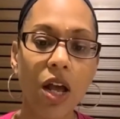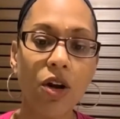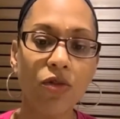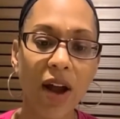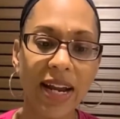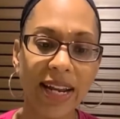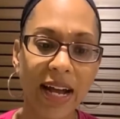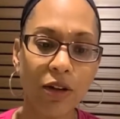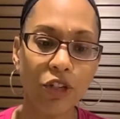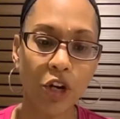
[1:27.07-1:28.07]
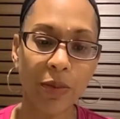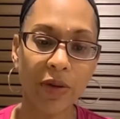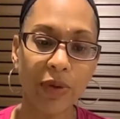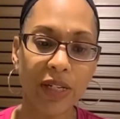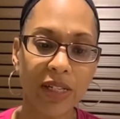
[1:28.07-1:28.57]
Right now, Toby
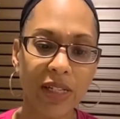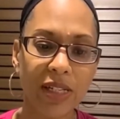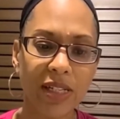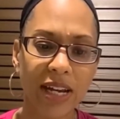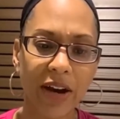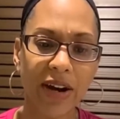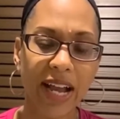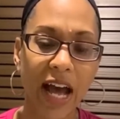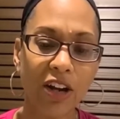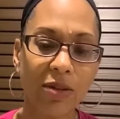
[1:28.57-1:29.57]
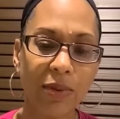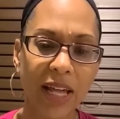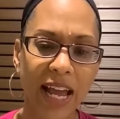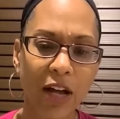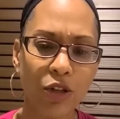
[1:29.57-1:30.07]
was staring out of the
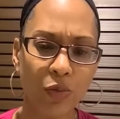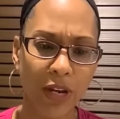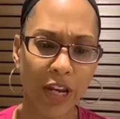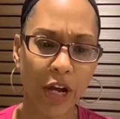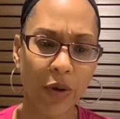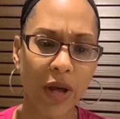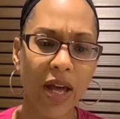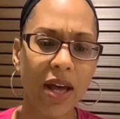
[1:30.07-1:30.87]
playhouse window,